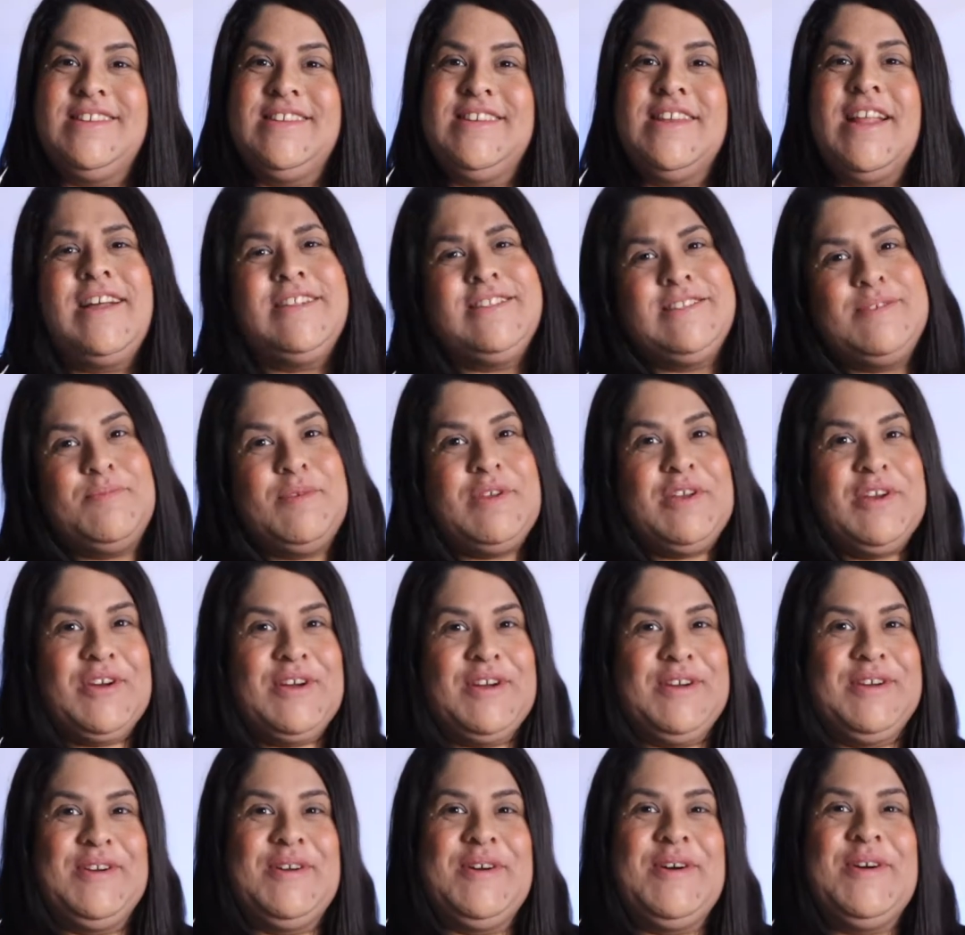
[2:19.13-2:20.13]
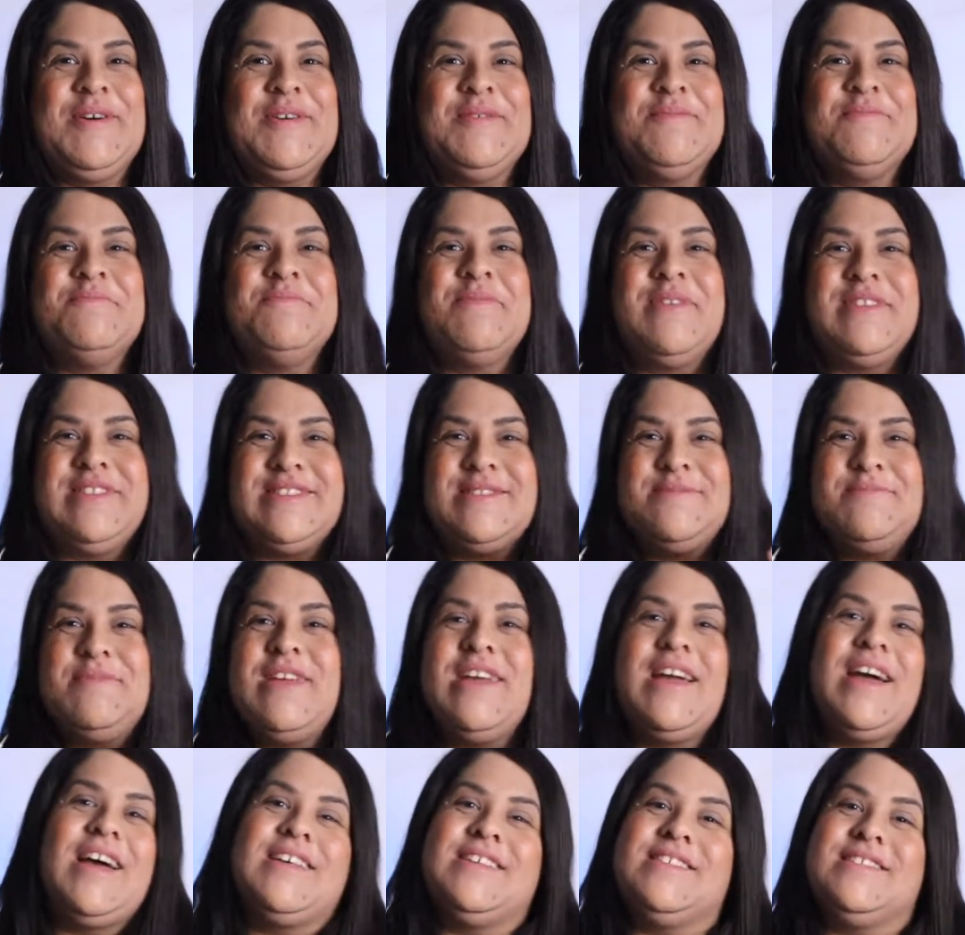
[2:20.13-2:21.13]
not to be your uncle, but to
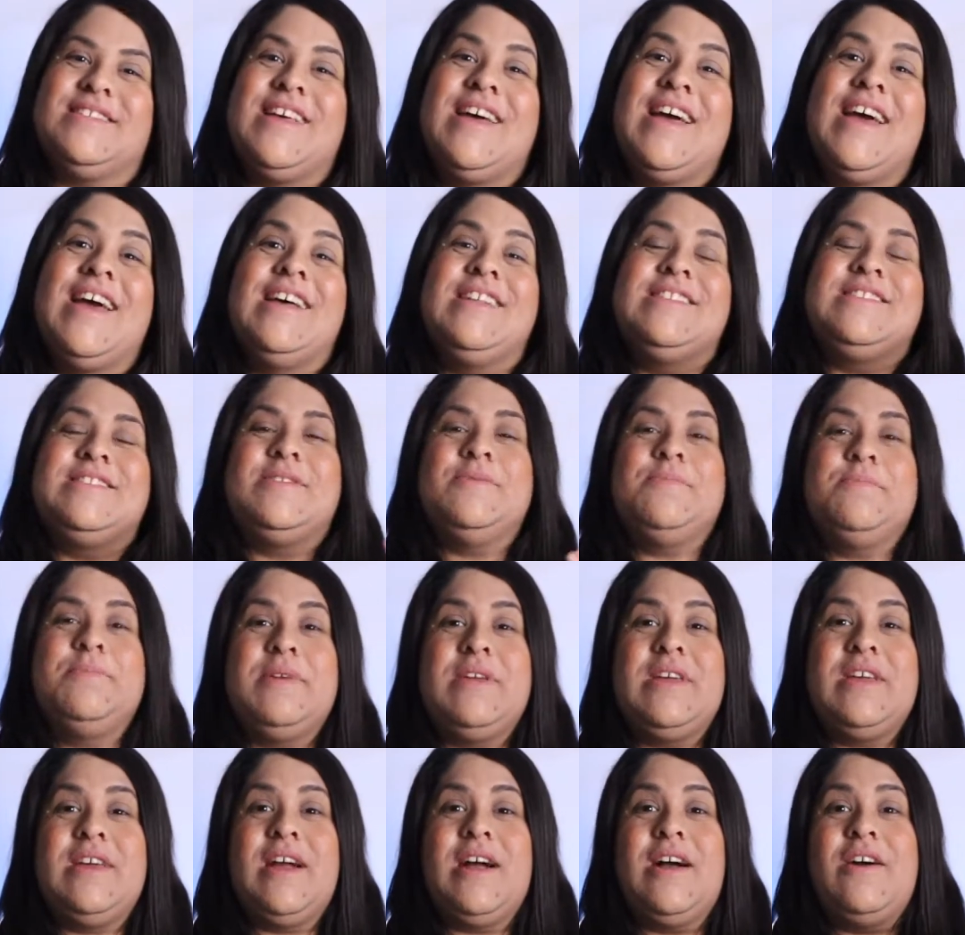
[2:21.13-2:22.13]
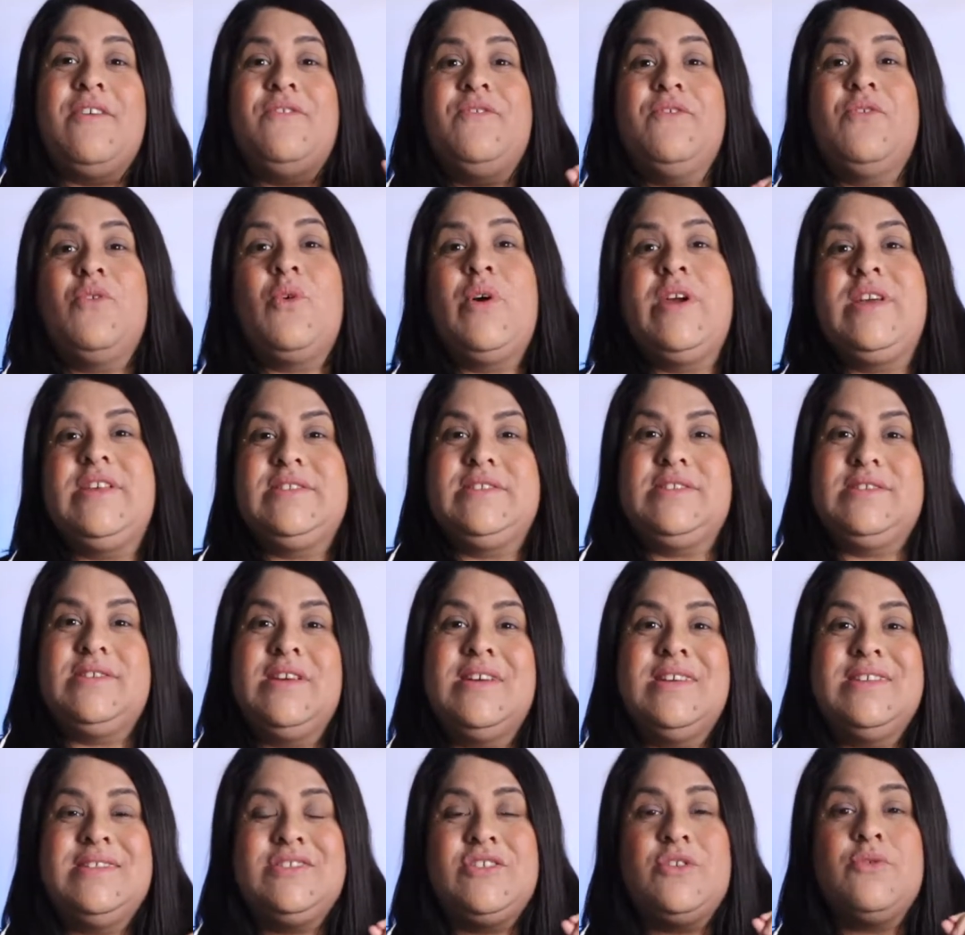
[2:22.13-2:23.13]
be a voice
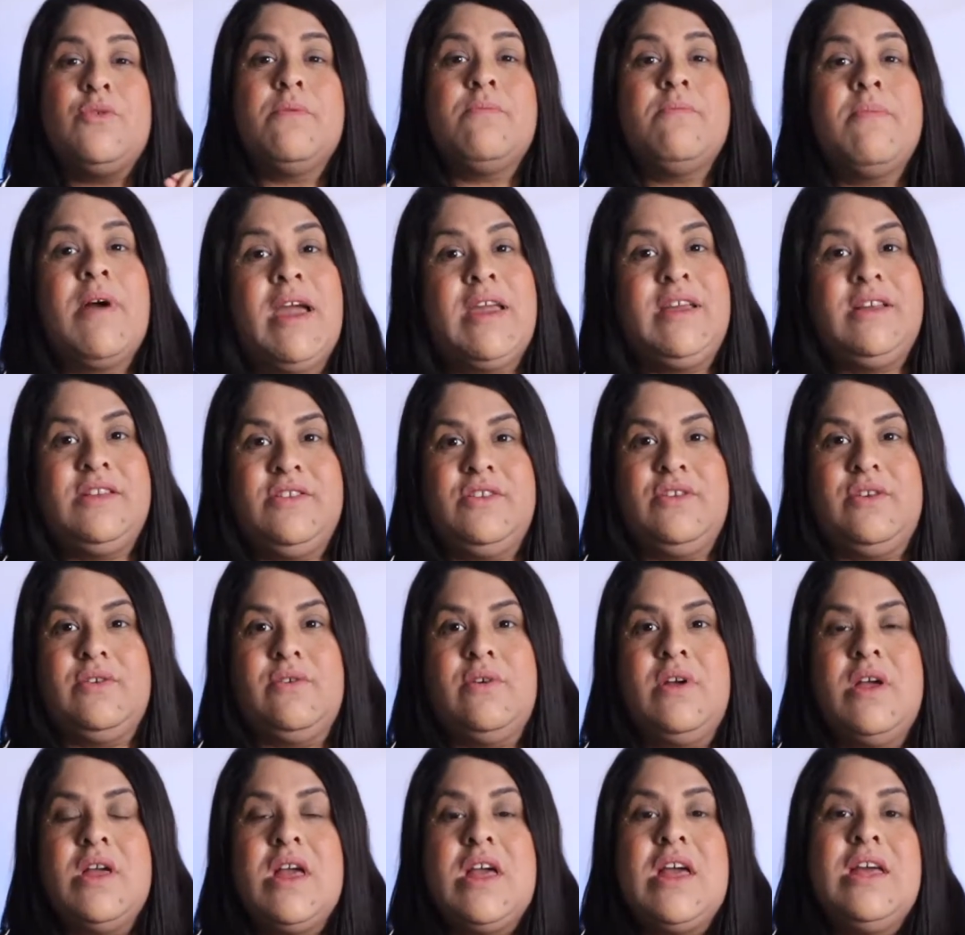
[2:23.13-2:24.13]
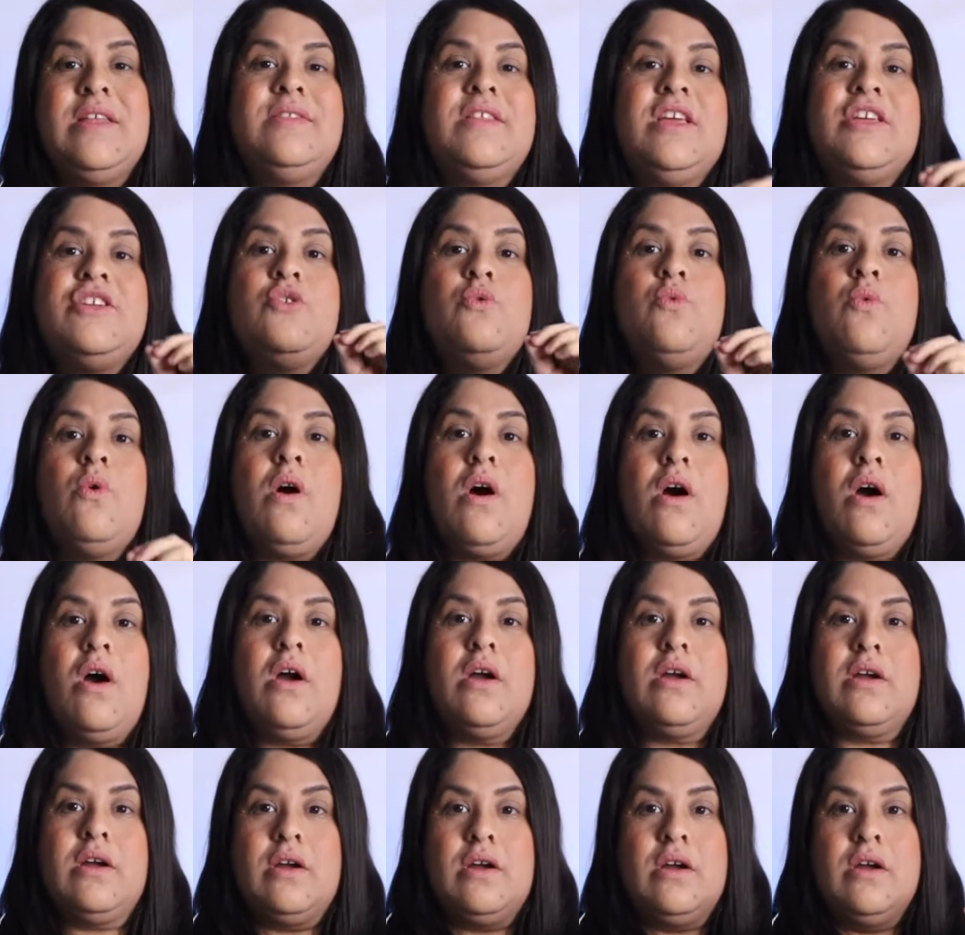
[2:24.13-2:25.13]
to remind you that you
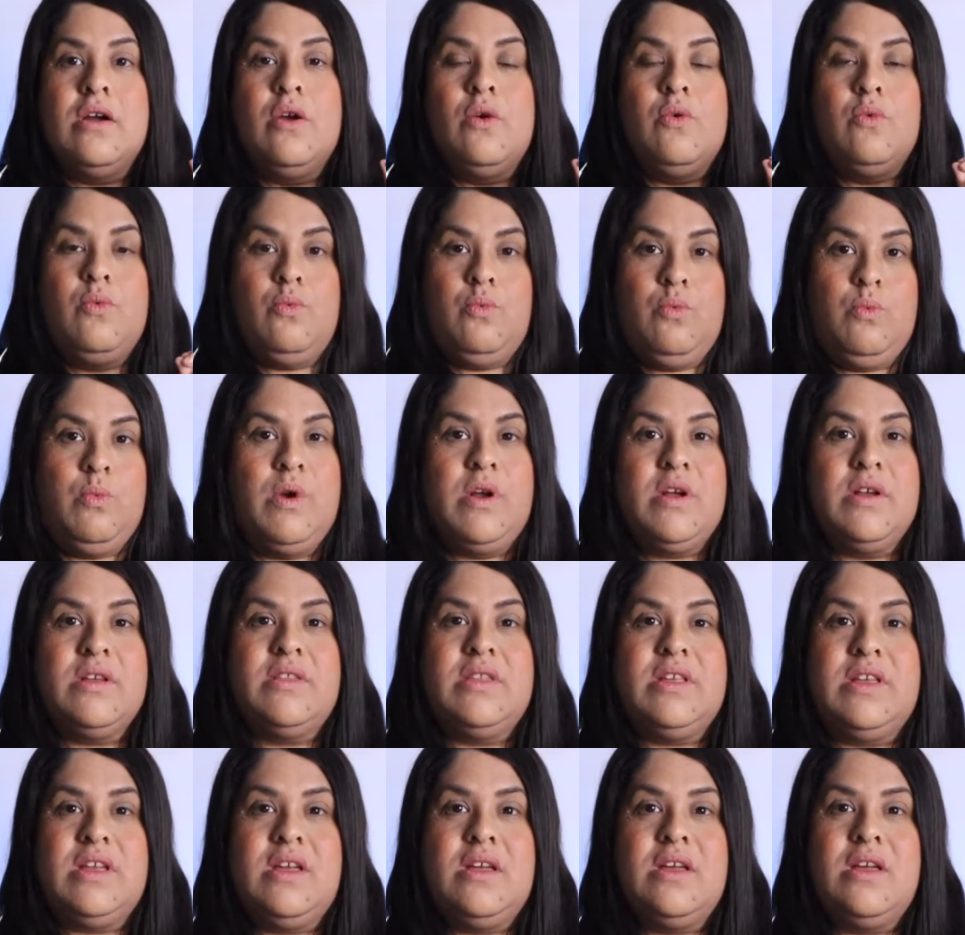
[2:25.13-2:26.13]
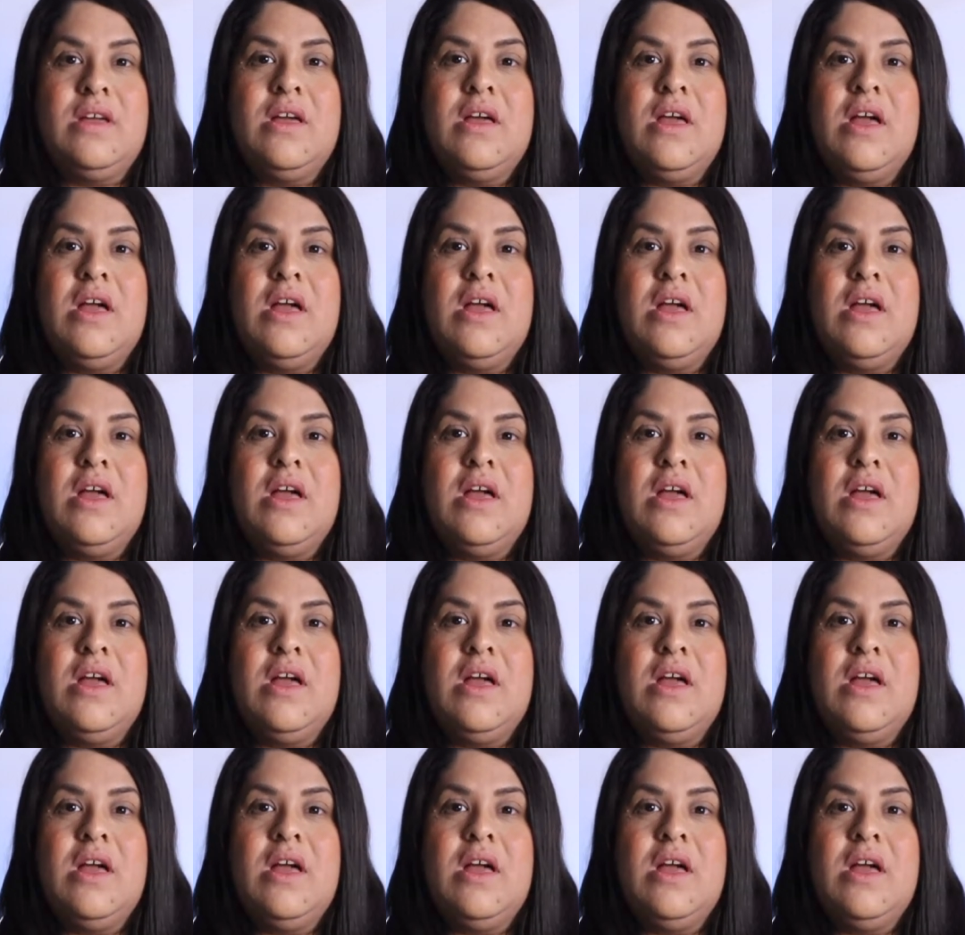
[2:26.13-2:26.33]
are worthy